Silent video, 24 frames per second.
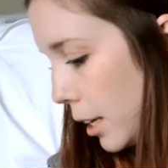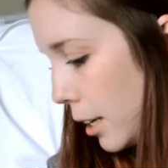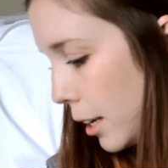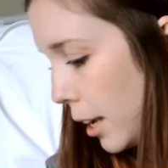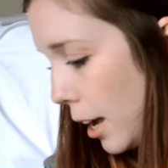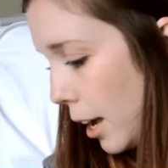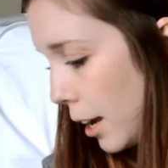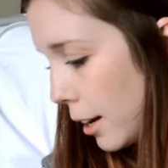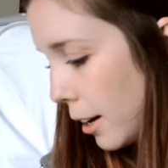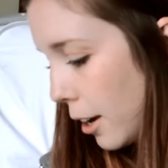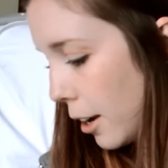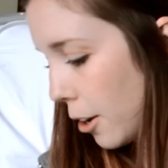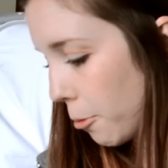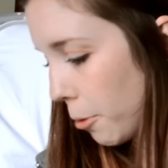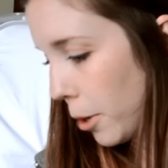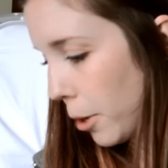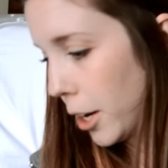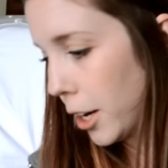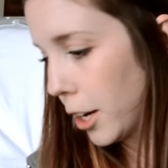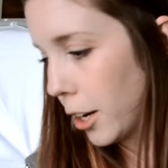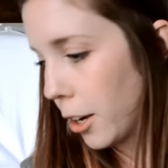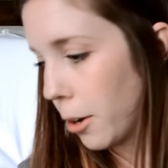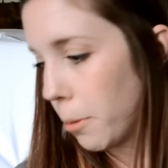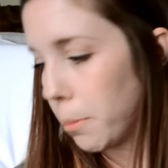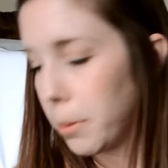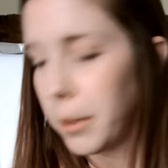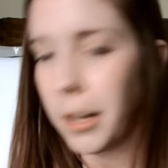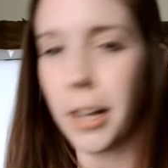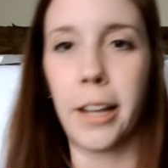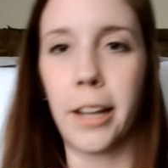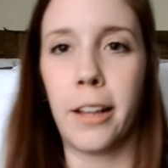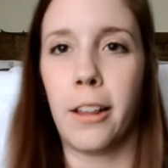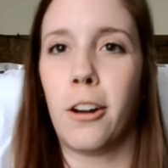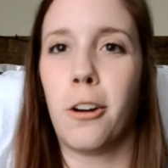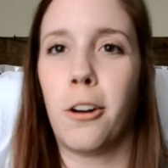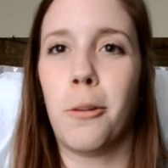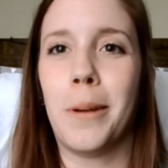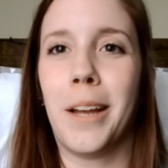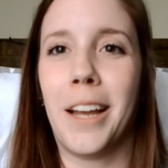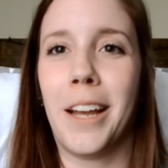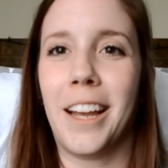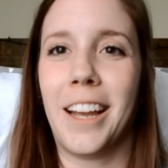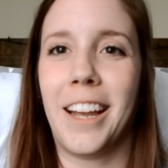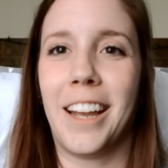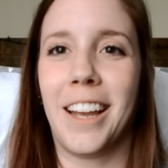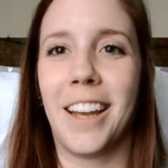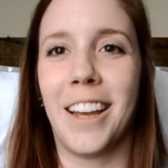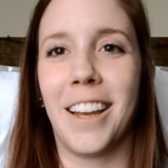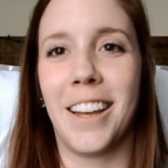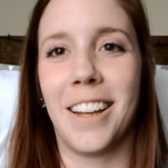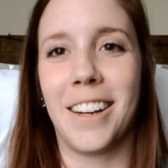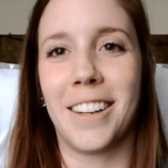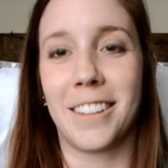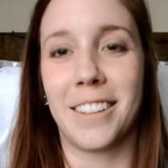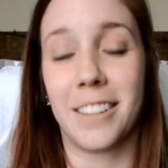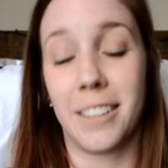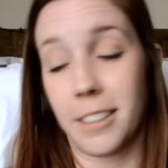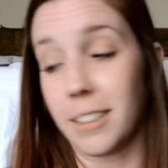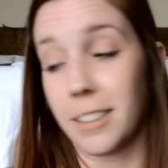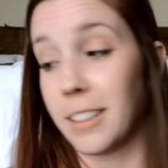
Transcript: yeah, now I'm ready to go play a little bit and